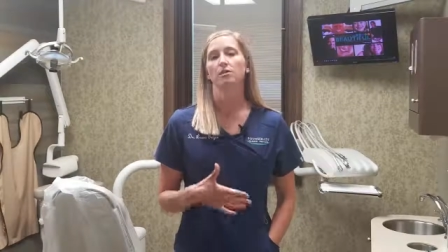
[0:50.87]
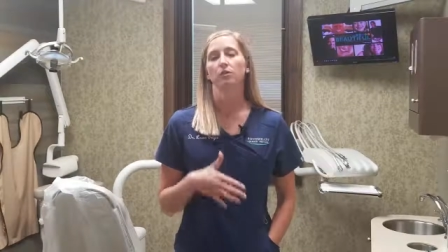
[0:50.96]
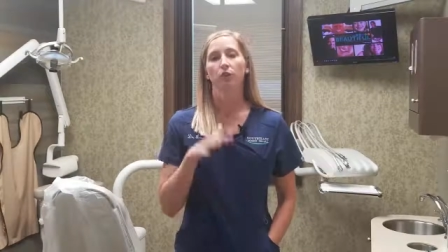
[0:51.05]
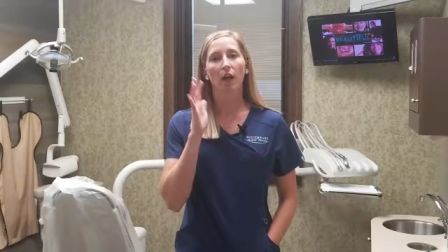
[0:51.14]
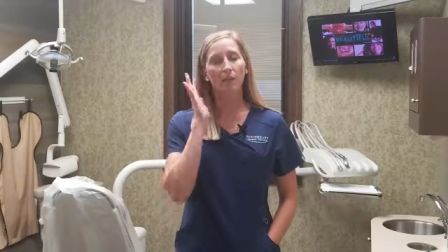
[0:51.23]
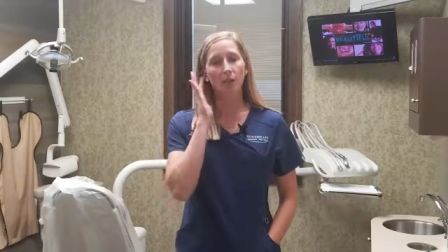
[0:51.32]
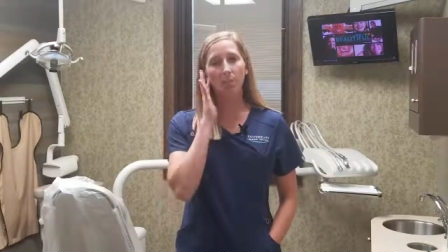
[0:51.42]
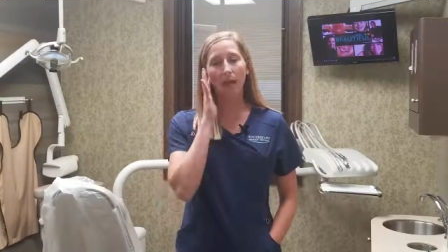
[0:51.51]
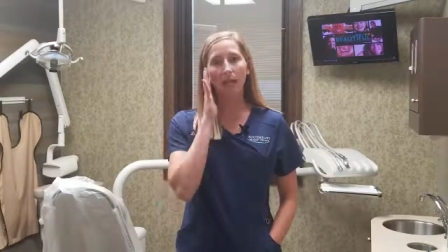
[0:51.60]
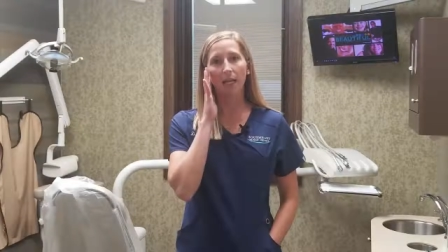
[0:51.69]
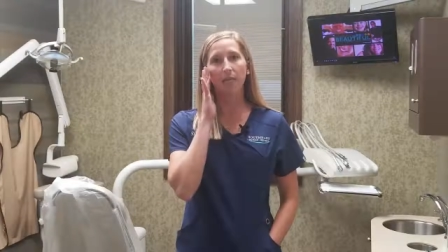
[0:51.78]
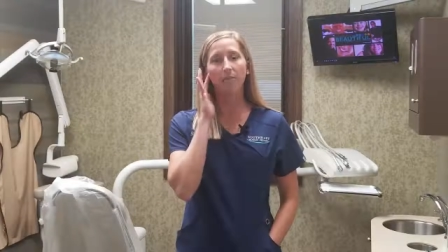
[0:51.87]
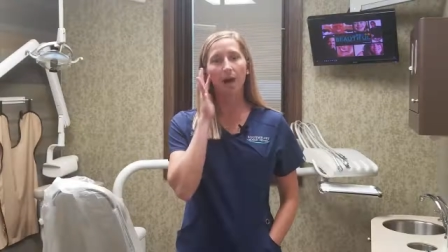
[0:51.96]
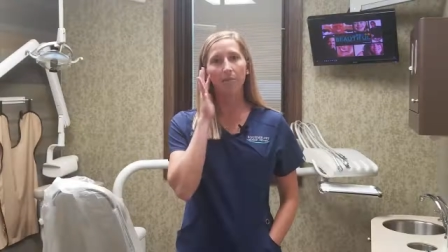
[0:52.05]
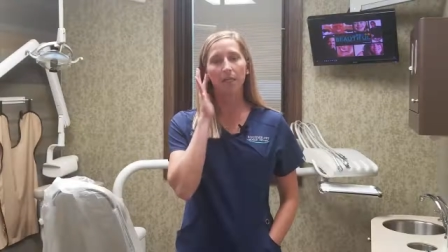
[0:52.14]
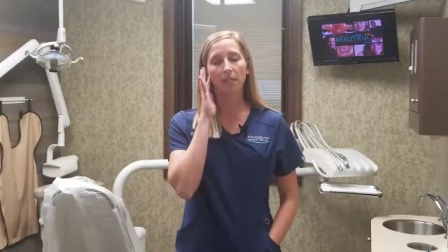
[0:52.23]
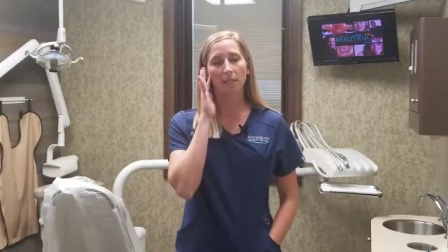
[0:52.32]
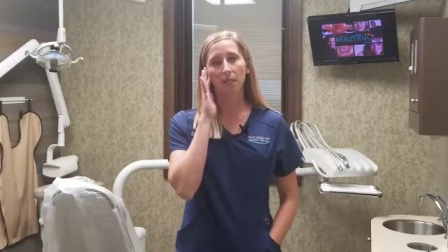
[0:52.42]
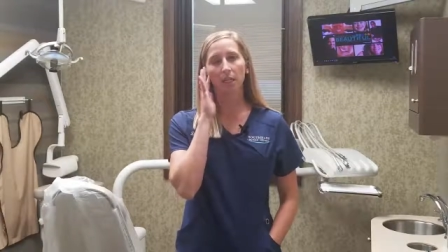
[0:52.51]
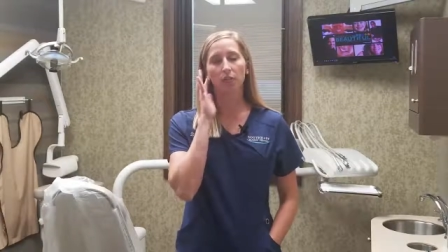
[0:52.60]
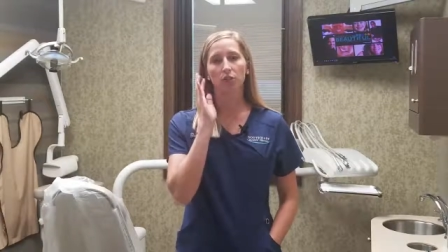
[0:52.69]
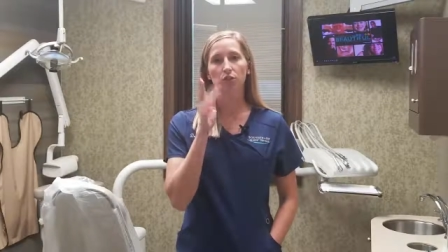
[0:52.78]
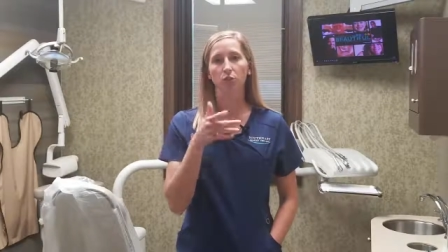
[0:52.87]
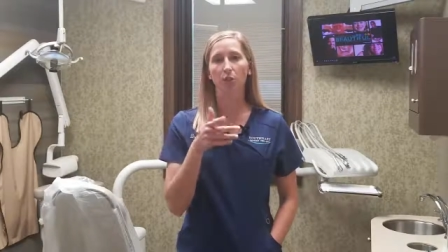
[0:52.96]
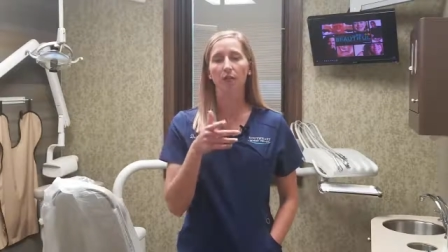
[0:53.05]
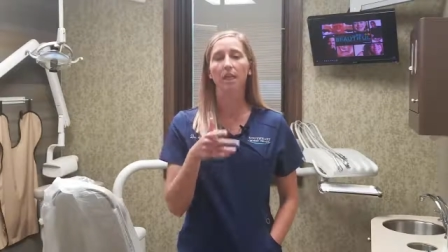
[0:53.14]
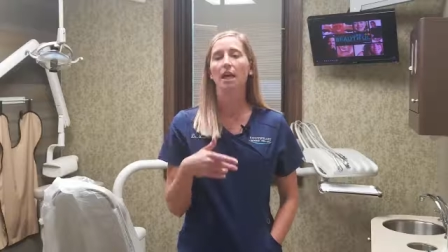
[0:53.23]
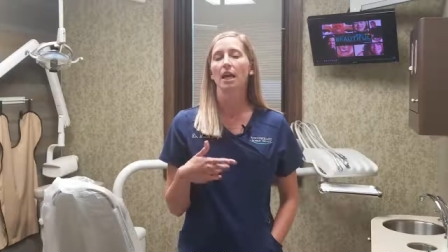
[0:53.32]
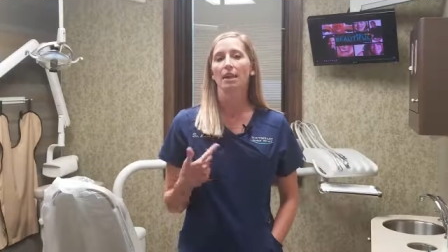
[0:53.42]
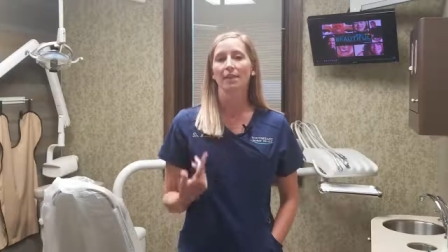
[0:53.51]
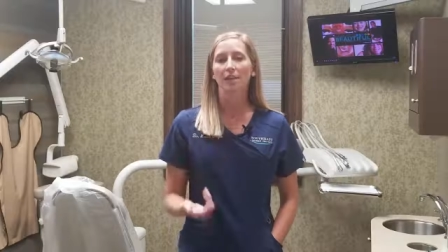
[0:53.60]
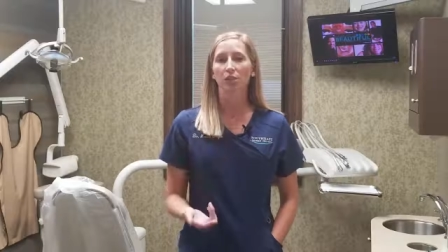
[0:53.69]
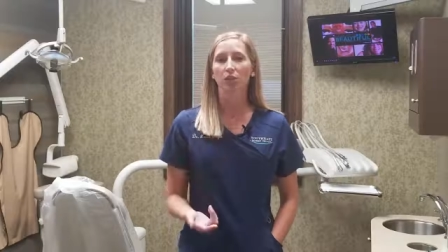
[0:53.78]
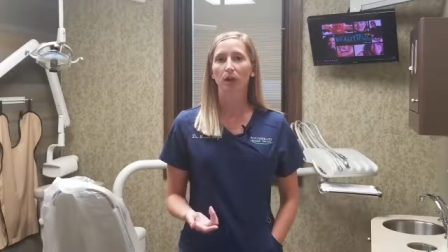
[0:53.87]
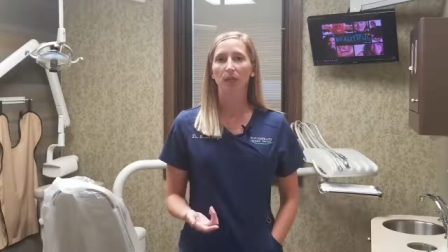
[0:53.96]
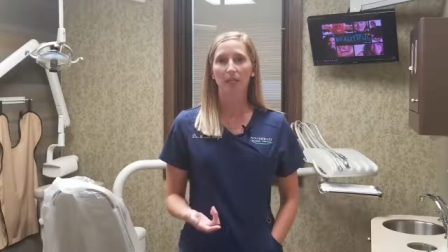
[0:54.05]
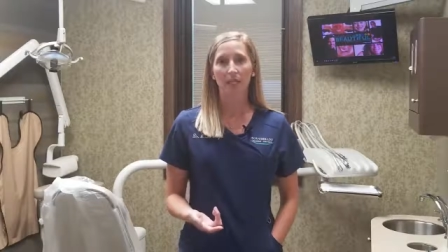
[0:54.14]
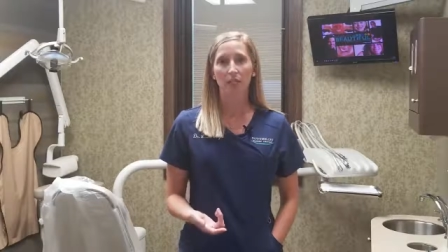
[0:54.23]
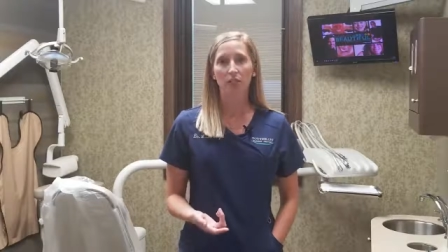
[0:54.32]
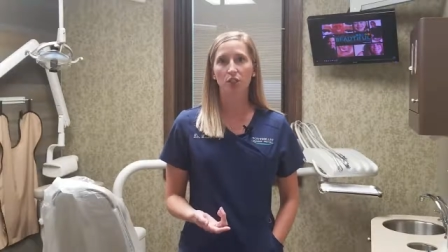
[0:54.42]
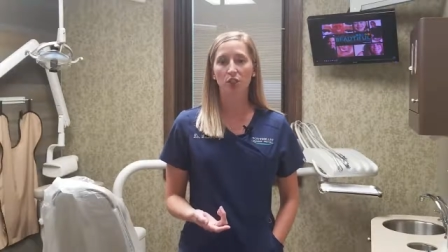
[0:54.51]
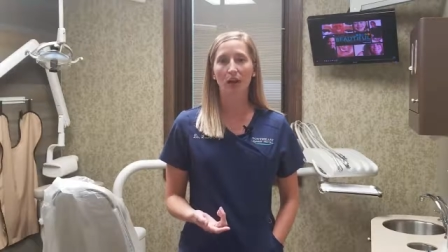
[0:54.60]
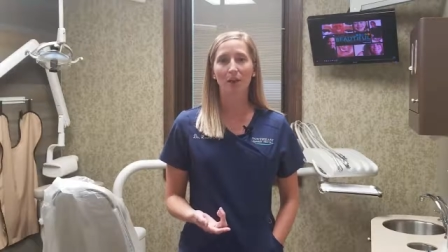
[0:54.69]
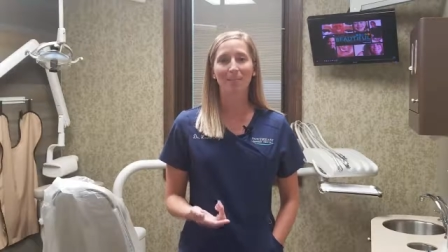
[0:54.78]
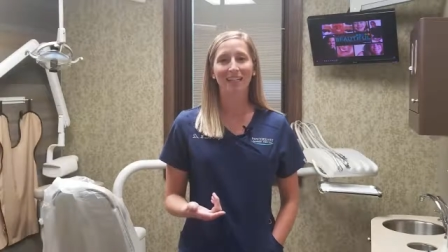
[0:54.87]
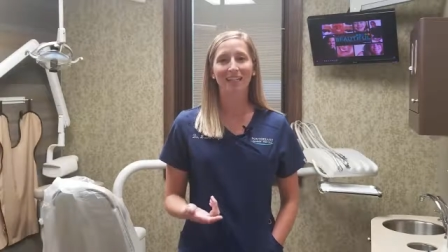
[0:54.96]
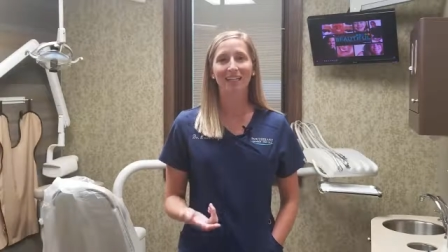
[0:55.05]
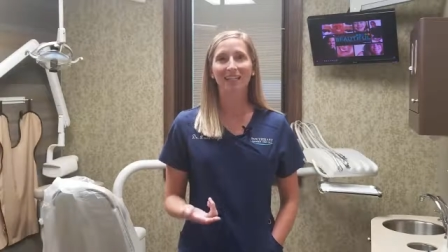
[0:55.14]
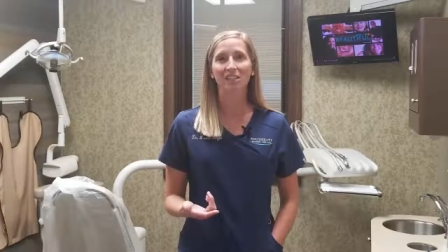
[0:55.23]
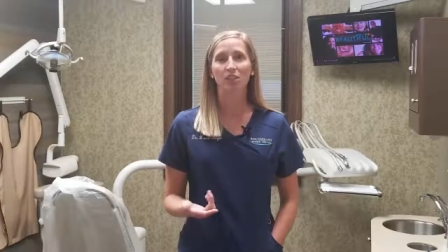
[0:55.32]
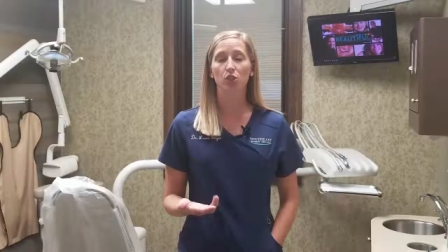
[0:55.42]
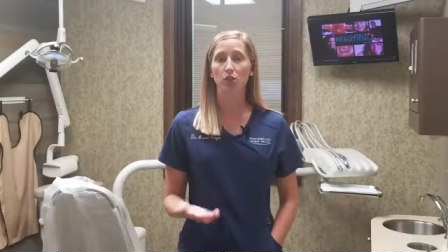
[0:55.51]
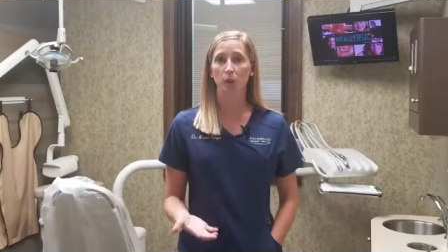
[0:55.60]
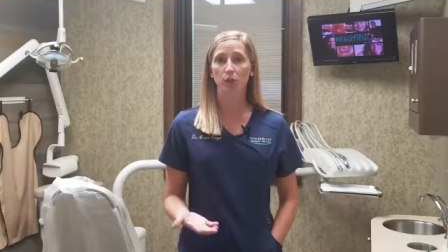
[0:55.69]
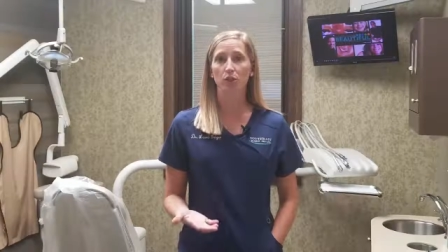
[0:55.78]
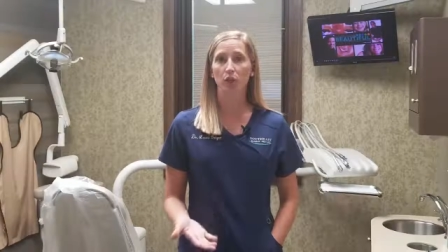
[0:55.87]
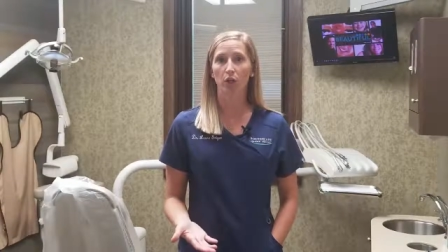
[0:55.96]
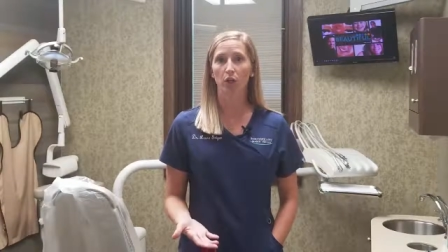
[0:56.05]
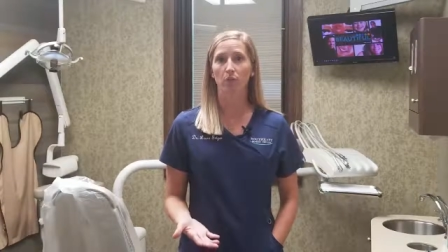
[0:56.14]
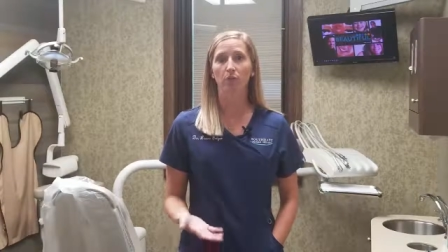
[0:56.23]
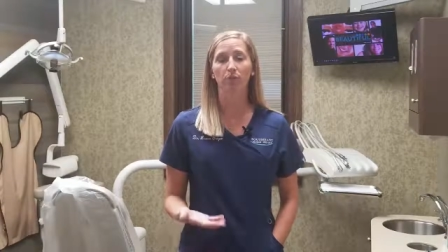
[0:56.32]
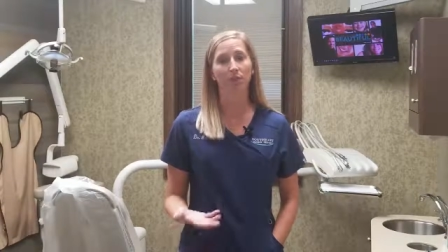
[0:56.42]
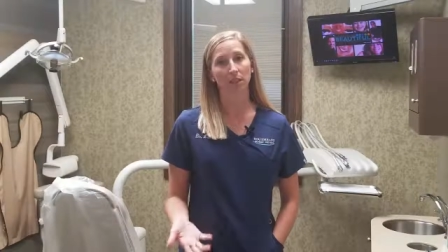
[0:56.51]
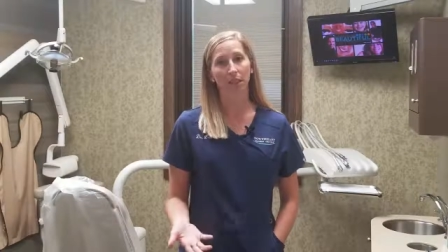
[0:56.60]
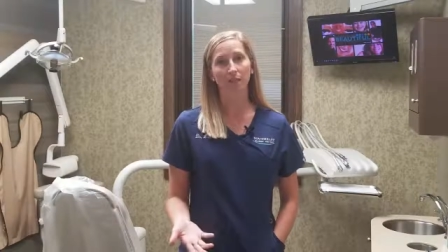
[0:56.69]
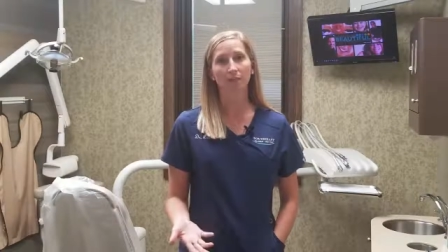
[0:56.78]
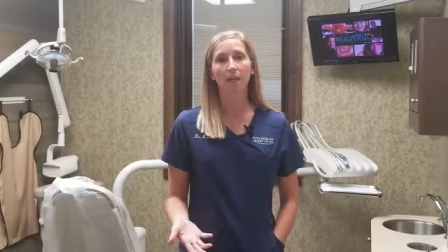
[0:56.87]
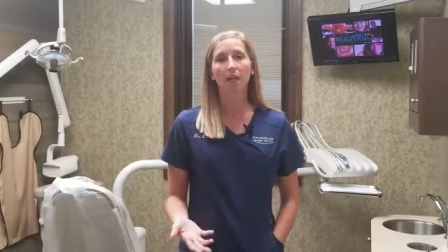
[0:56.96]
So if you're having pain, popping, clicking in your joint, that's a great thing to try, but again, it's a short-term relief.